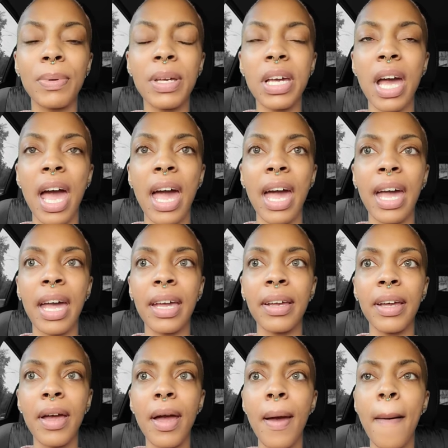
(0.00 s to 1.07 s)
a
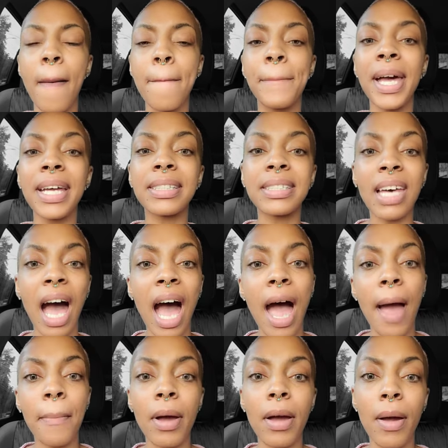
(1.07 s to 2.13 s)
big
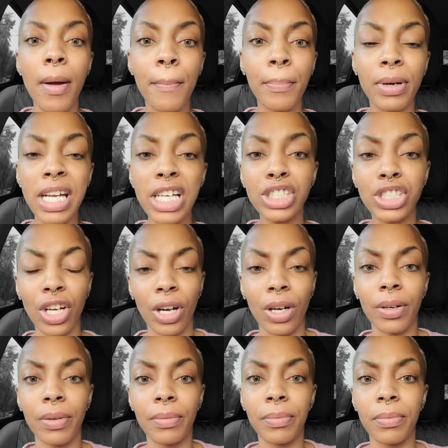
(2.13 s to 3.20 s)
time
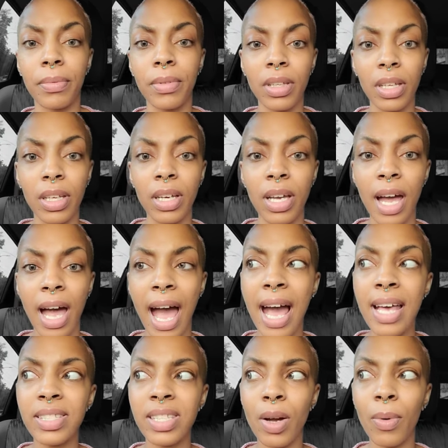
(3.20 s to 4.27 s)
preacher? I
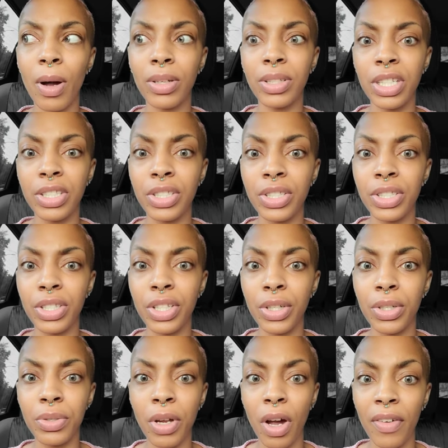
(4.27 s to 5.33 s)
said, well, do
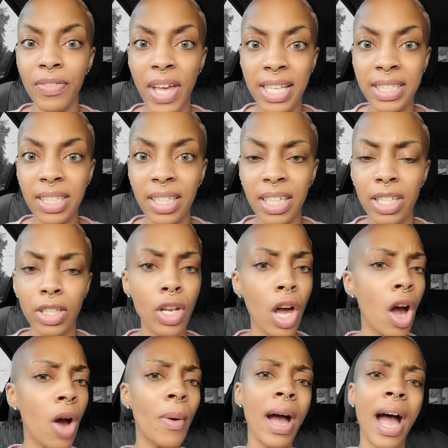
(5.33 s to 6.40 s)
you know if they took it?
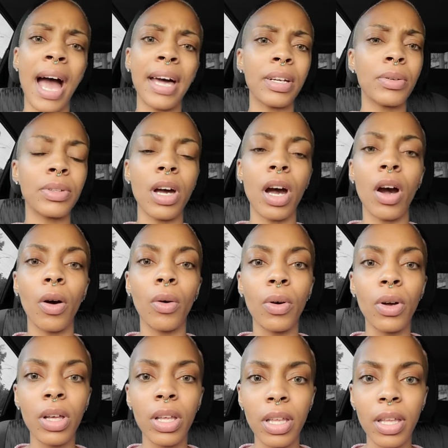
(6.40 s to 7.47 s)
No, I don't know.
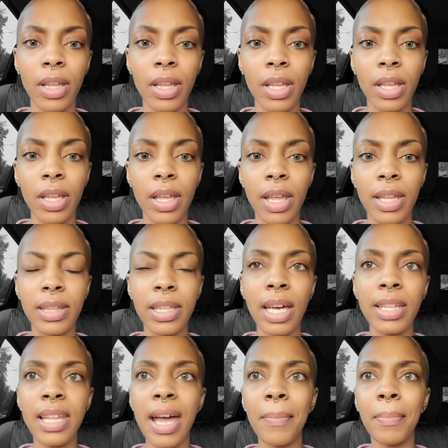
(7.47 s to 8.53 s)

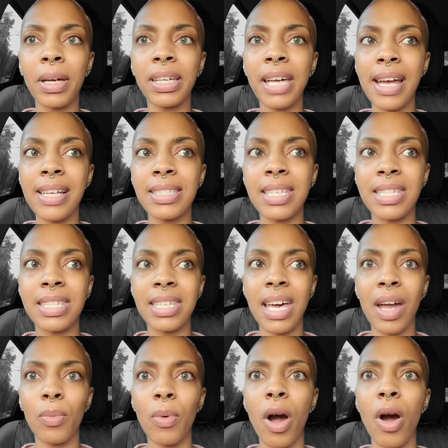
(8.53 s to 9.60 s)
Then they began to
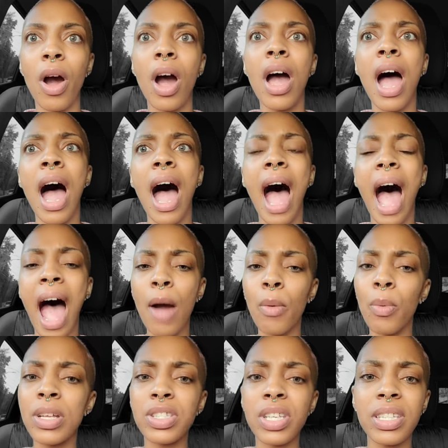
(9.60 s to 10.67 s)
say, well, I
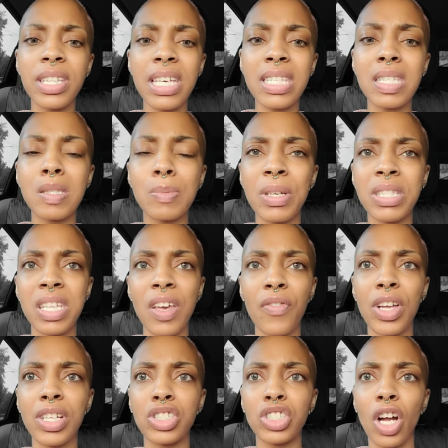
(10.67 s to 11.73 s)
went to this
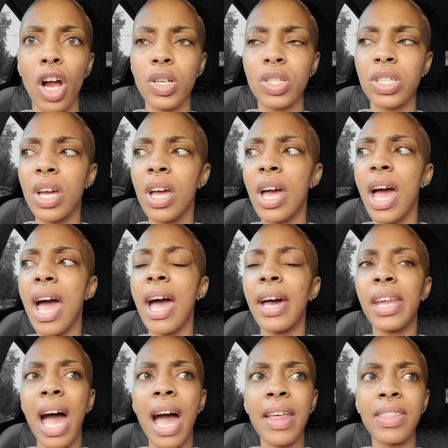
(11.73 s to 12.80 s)
specific church
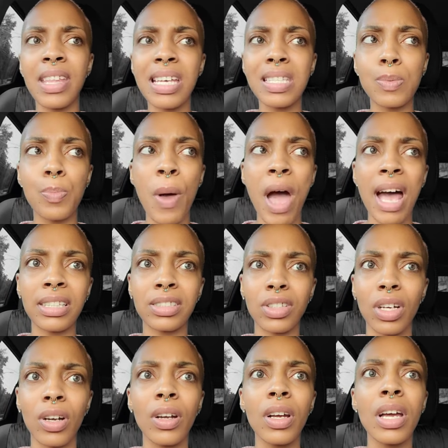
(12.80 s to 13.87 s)
and this
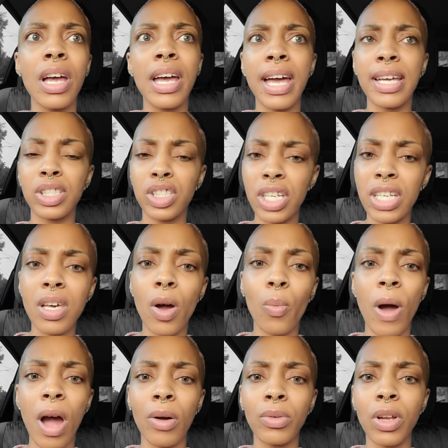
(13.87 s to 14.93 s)
pastor, and she's a
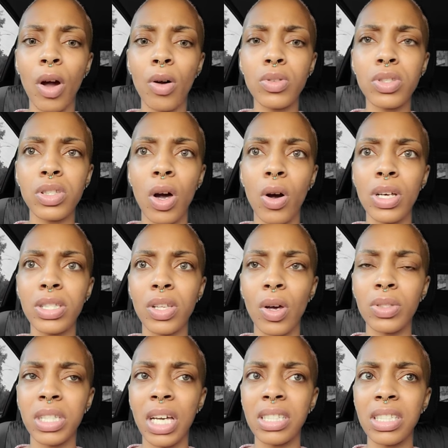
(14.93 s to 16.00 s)
well-known
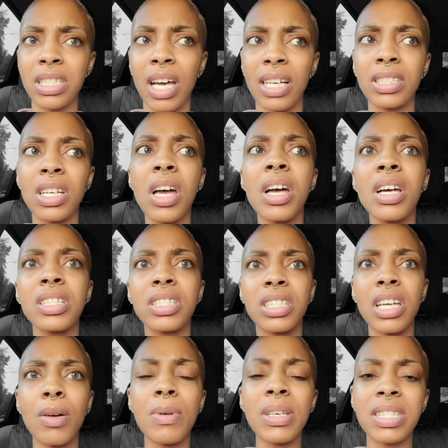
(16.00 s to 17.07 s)
so-and-so, such-and-such.
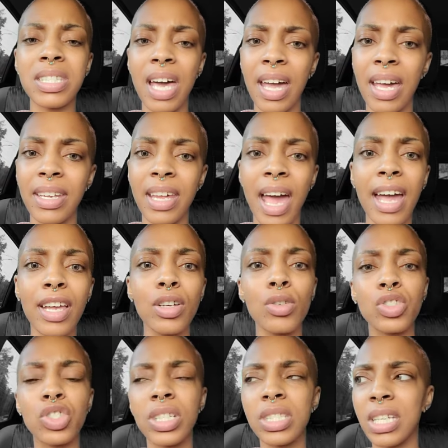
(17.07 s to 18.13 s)
She was saying, hey, you
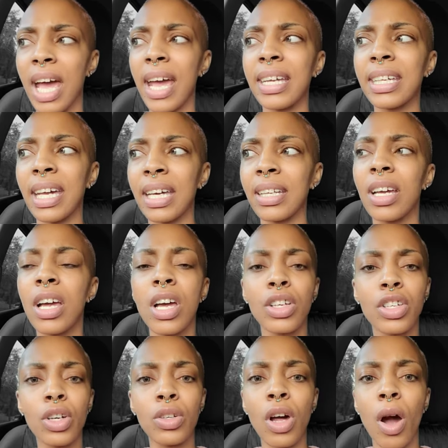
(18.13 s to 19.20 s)
should take it,
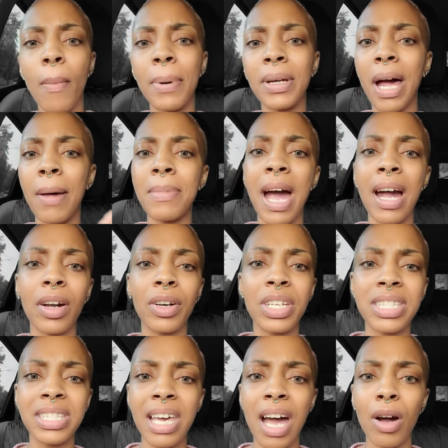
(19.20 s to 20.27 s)
you know, but I'm not going
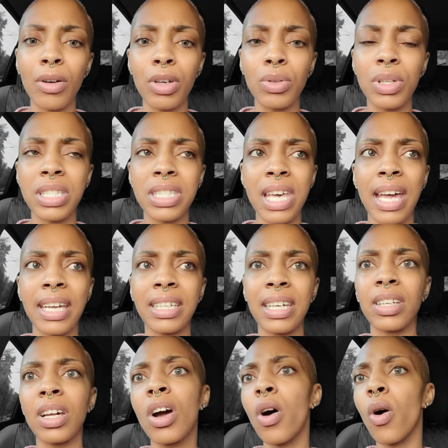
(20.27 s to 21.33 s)
to tell you to take
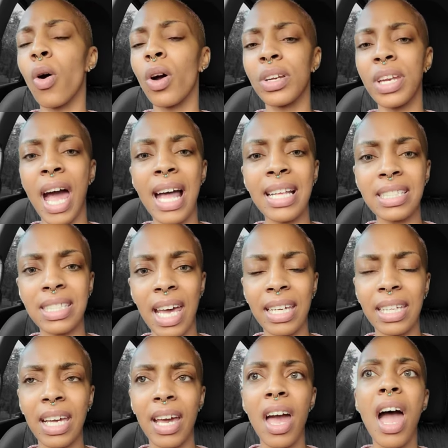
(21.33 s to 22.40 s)
it or not
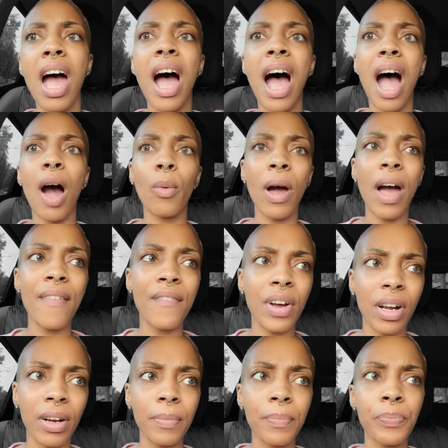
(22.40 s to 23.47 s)
take it.
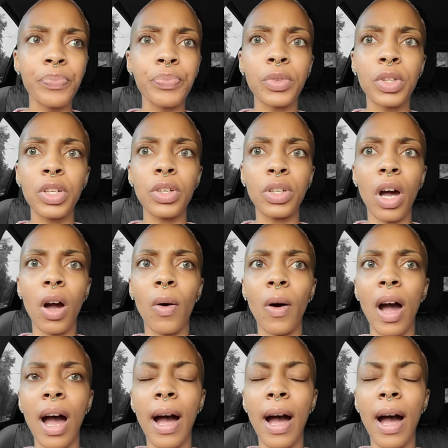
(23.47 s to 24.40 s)
However, you know,